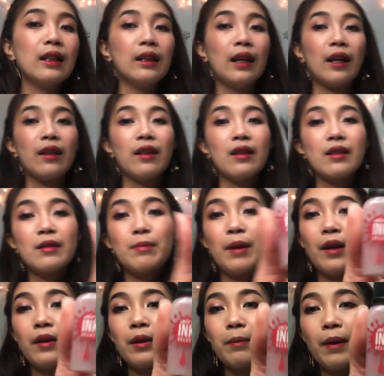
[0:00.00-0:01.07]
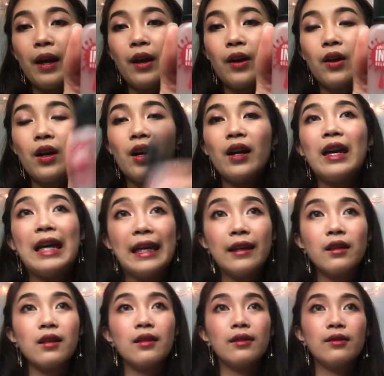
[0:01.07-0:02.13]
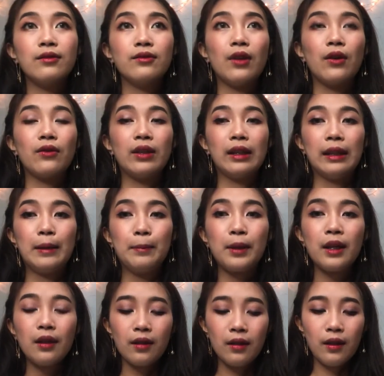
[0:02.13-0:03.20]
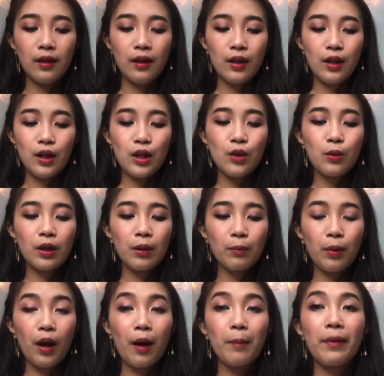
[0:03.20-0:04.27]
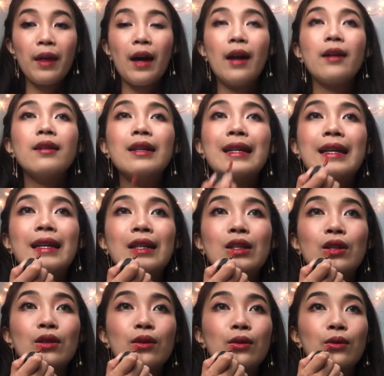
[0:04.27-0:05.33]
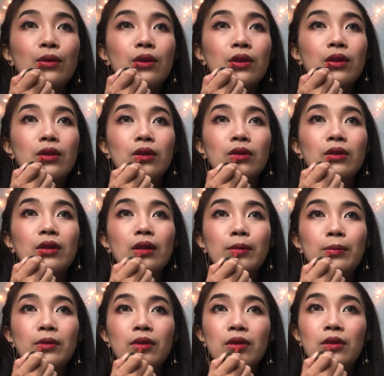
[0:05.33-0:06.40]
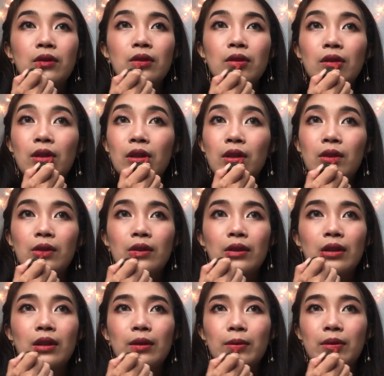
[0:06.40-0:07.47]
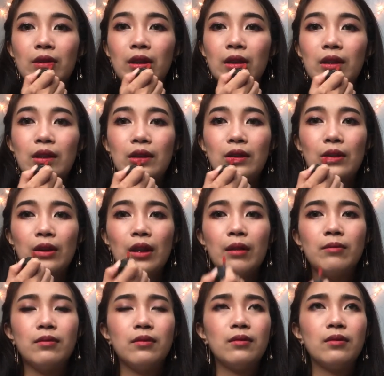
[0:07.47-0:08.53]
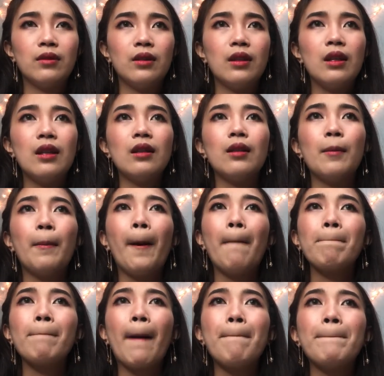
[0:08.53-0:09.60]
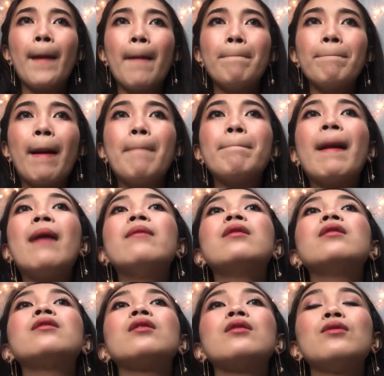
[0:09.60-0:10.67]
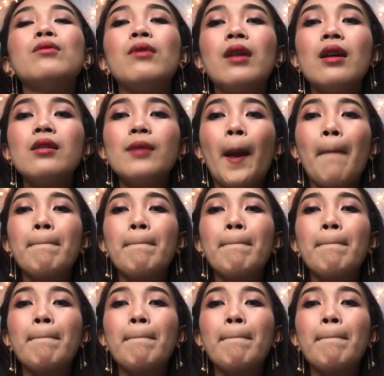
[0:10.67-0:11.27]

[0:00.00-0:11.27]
like this Peri Pera Ink Velvet Lippy, you can pop that into your lips, onto your lips, not into them. I'm gonna eat them. Just do this.